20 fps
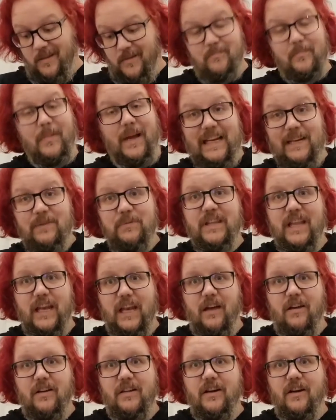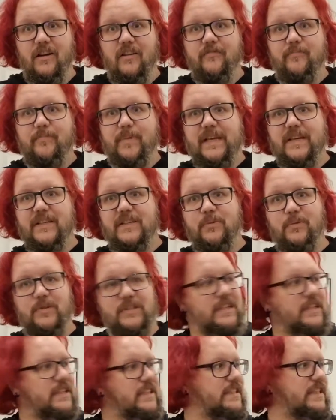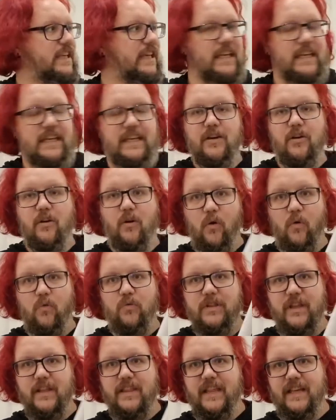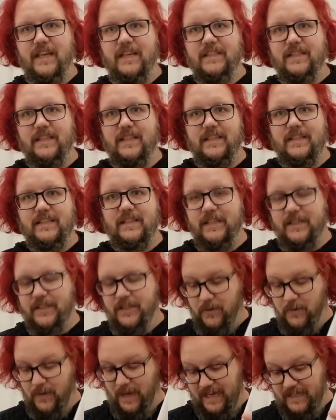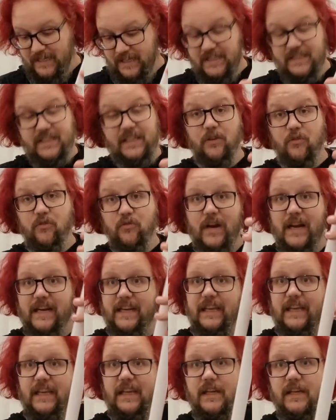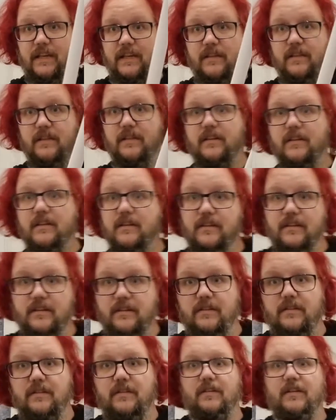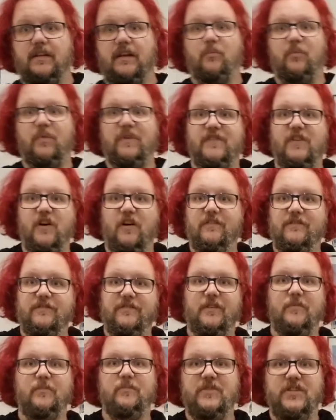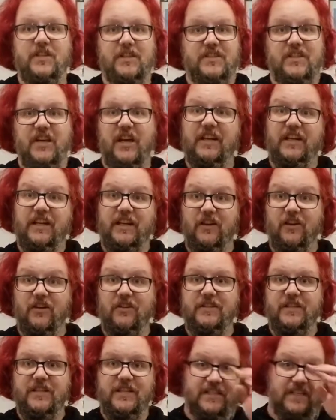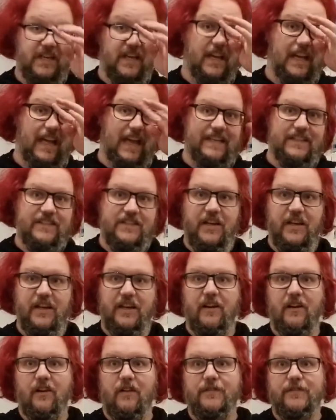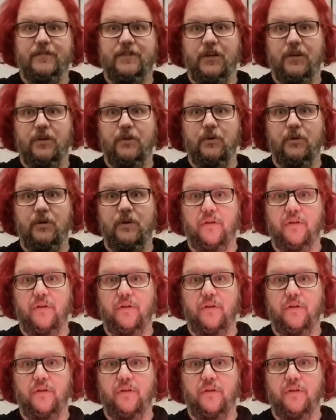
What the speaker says: mainly with the light off because I want you to see all the things that this can do. As you see already, we've gone from just turning on to turning off to